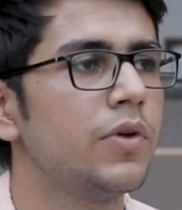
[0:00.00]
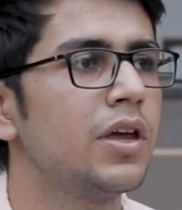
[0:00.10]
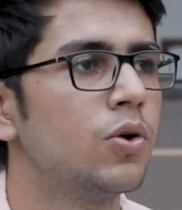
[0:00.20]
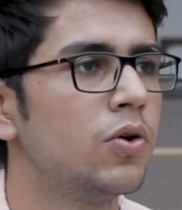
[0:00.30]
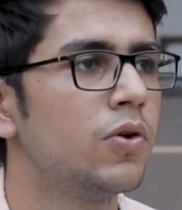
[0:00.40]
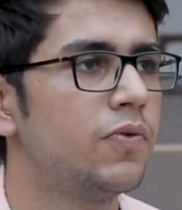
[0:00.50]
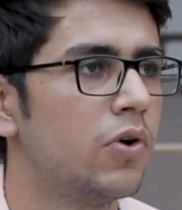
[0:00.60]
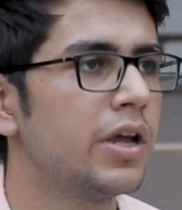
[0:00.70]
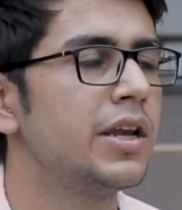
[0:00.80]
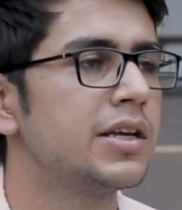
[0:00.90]
we go
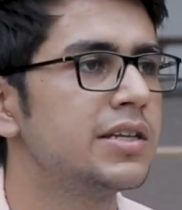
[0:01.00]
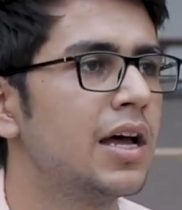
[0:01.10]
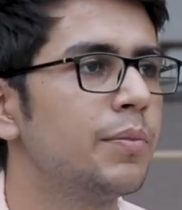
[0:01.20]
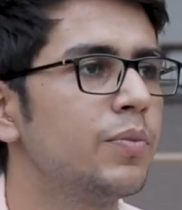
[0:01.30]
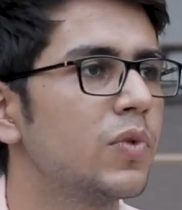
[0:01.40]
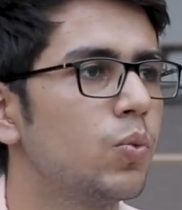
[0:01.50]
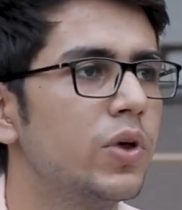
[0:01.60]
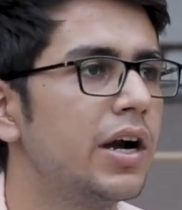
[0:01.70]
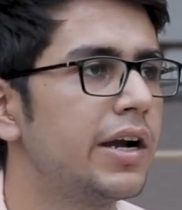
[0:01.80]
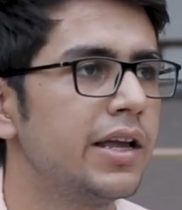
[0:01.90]
for an exam,
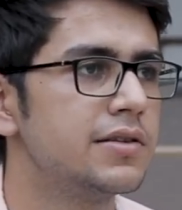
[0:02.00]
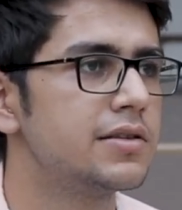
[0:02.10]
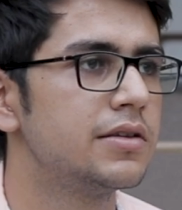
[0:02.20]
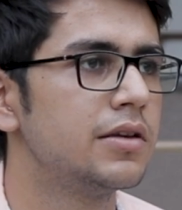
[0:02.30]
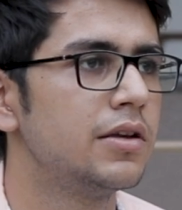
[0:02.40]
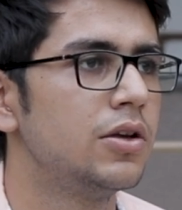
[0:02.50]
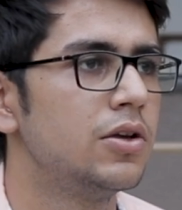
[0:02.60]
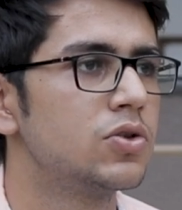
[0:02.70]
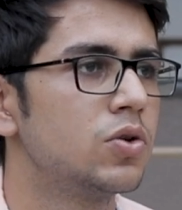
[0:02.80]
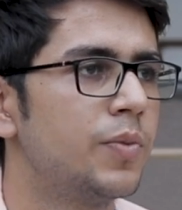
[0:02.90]
we are tensed.
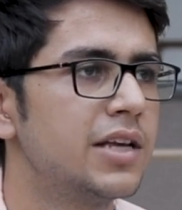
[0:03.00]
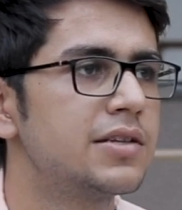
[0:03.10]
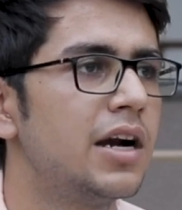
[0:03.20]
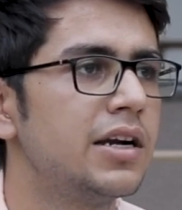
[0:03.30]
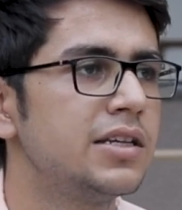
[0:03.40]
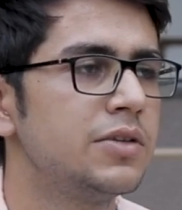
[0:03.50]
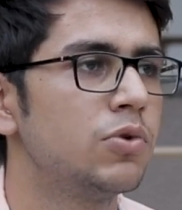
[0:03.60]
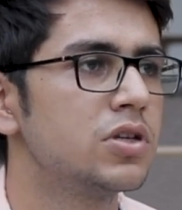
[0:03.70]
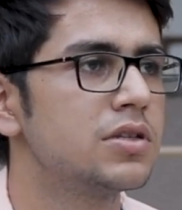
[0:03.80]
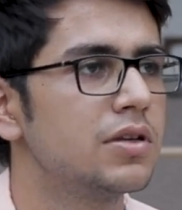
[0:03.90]
So my strategy
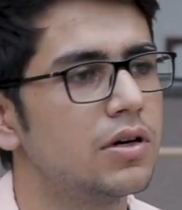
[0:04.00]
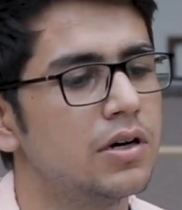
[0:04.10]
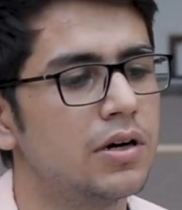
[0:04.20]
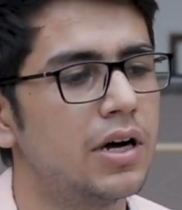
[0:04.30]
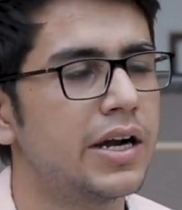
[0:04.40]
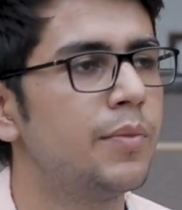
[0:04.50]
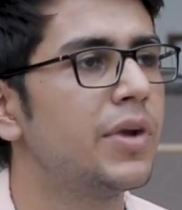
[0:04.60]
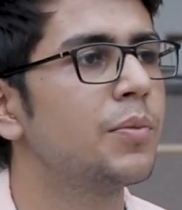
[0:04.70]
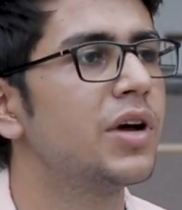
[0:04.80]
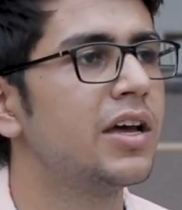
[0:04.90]
was
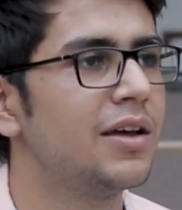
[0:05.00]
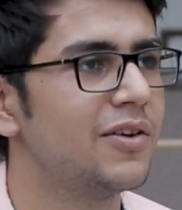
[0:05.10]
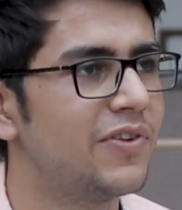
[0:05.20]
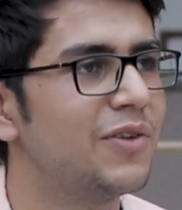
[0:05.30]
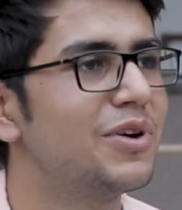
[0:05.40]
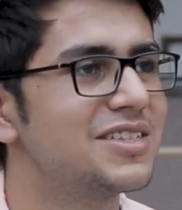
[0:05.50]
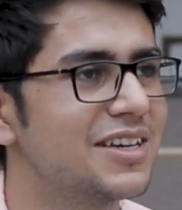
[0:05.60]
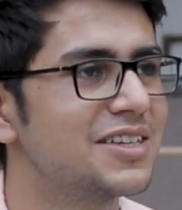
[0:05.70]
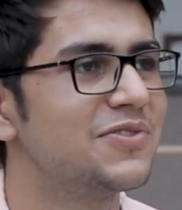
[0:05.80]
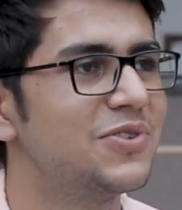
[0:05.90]
attempting my favorite
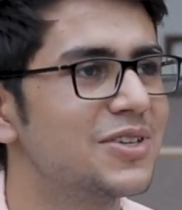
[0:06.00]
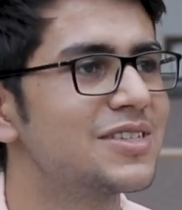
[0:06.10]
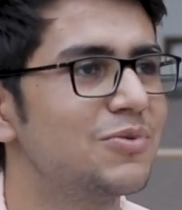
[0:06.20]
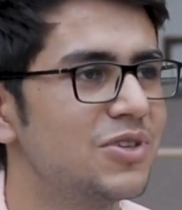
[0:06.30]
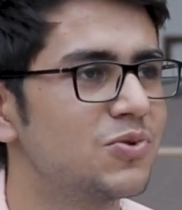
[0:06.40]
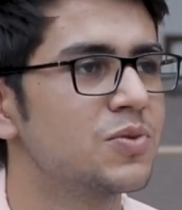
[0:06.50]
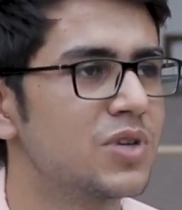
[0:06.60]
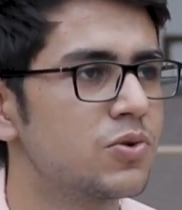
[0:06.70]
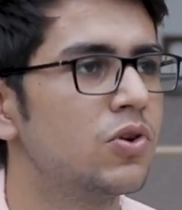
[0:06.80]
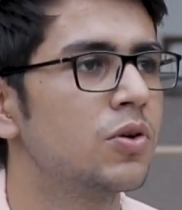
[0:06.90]
section first, which was
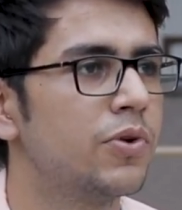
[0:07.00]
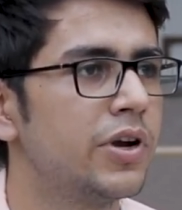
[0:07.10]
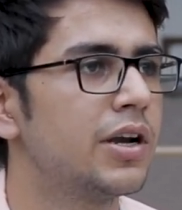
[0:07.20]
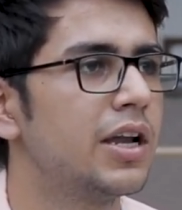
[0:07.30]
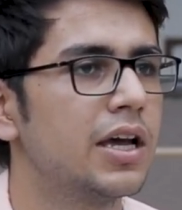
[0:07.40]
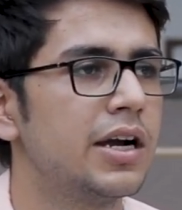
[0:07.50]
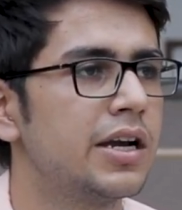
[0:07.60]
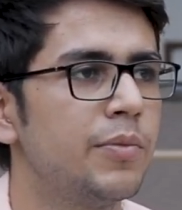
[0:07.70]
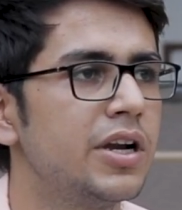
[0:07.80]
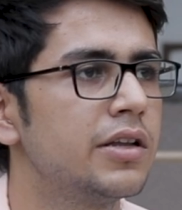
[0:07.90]
my strong point. Like I
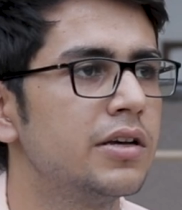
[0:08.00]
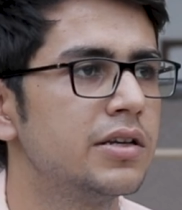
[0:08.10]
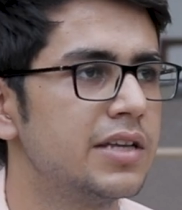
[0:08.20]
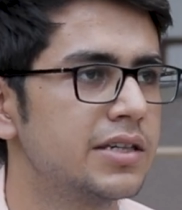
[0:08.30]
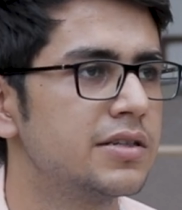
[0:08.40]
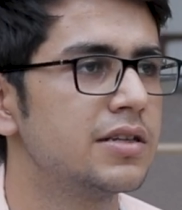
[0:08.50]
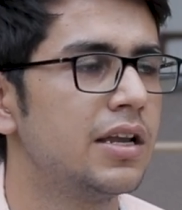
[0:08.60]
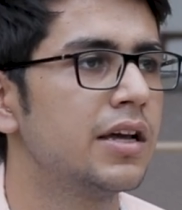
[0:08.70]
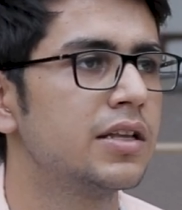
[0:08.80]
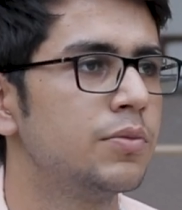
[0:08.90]
attempted the sections I
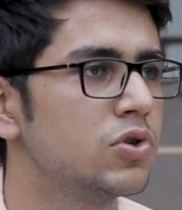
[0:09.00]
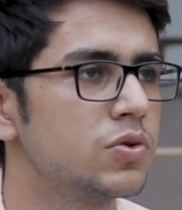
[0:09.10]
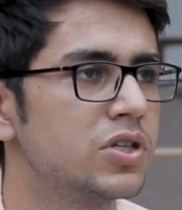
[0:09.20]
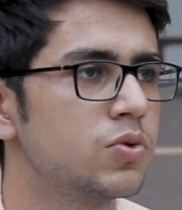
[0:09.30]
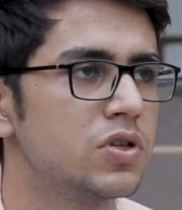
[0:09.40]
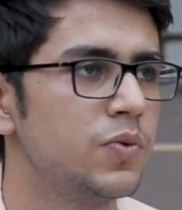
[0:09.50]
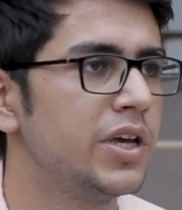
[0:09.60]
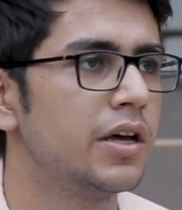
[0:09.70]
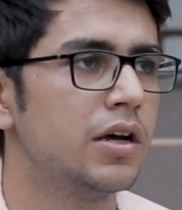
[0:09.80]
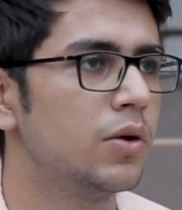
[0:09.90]
liked the most, which was
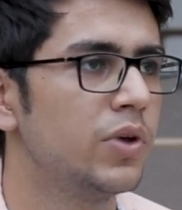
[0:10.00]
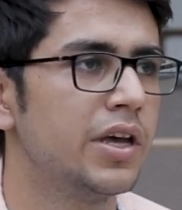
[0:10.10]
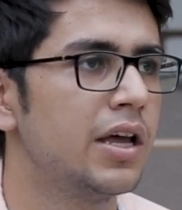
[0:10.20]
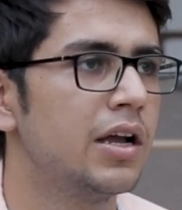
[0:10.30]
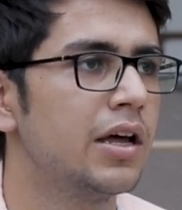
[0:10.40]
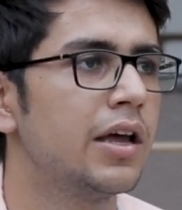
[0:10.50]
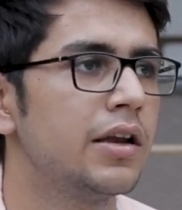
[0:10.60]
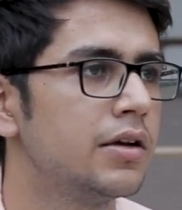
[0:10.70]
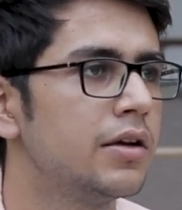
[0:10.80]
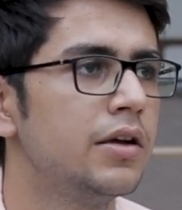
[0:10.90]
VALR
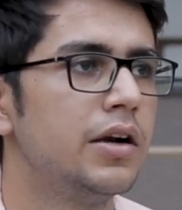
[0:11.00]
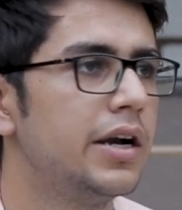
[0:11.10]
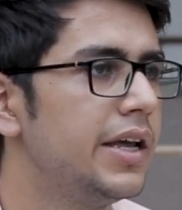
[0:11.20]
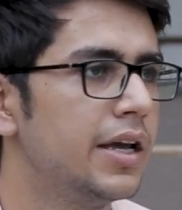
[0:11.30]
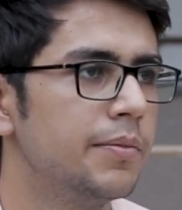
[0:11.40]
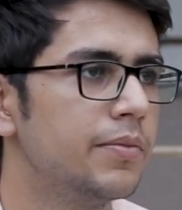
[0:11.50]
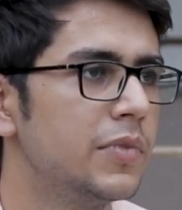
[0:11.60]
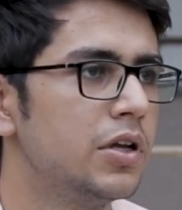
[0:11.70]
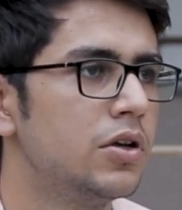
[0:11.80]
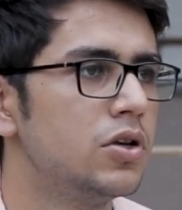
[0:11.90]
and DM.
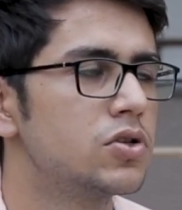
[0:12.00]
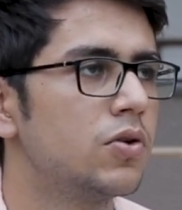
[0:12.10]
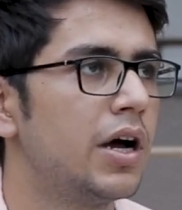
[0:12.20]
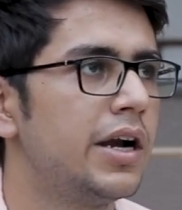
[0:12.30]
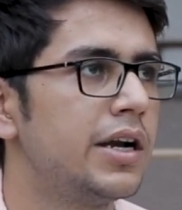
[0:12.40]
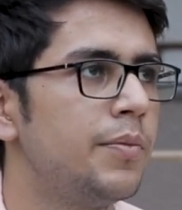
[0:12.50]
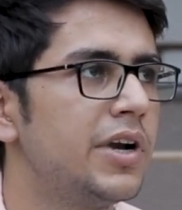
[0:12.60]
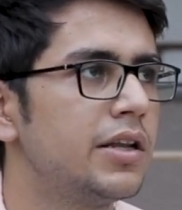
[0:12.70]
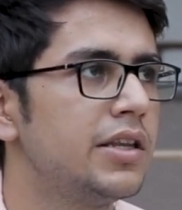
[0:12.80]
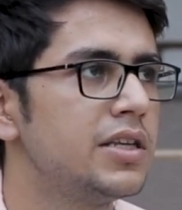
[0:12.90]
So I
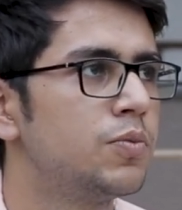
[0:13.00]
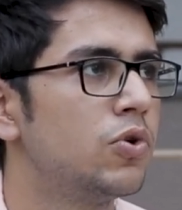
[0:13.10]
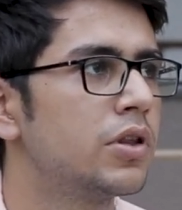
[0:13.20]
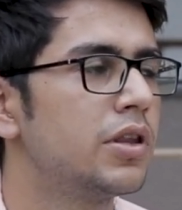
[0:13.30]
attempted these both